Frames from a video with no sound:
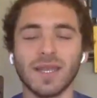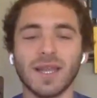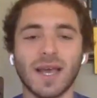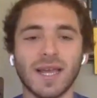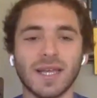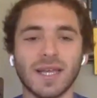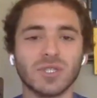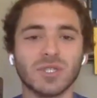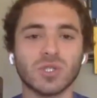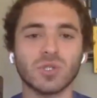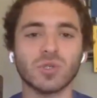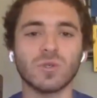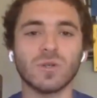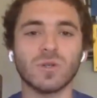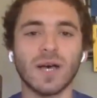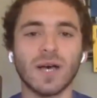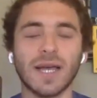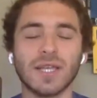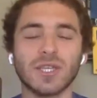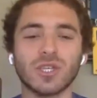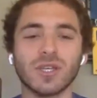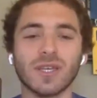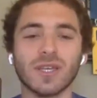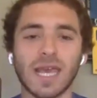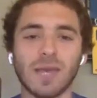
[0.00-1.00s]
in high school,
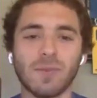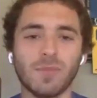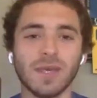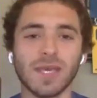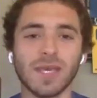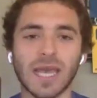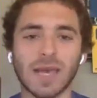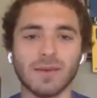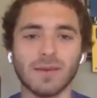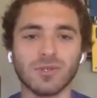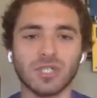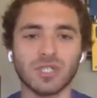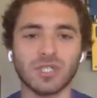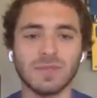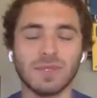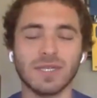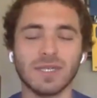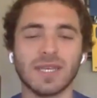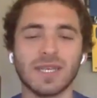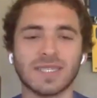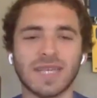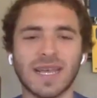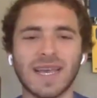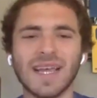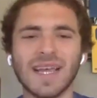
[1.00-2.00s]
I took AP chemistry
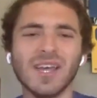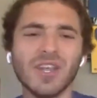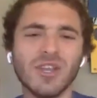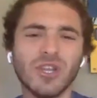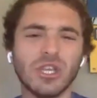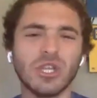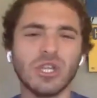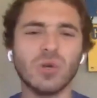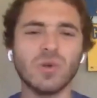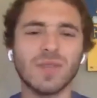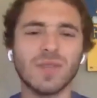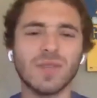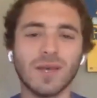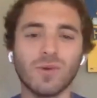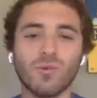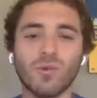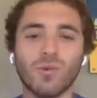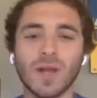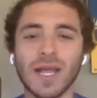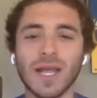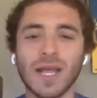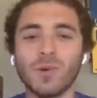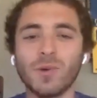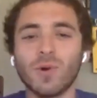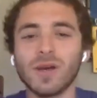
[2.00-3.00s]
because I kind of knew
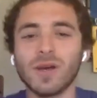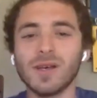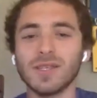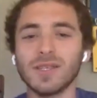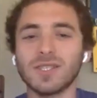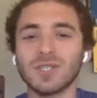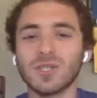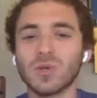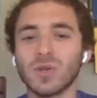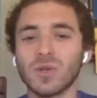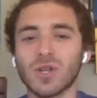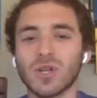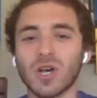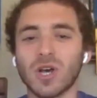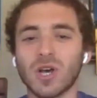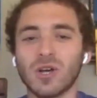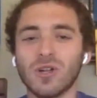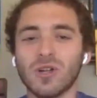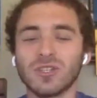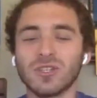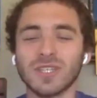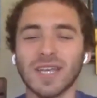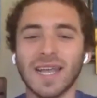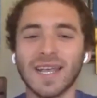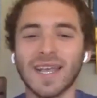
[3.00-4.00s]
that when I wanted to go to
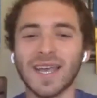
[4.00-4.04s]
college,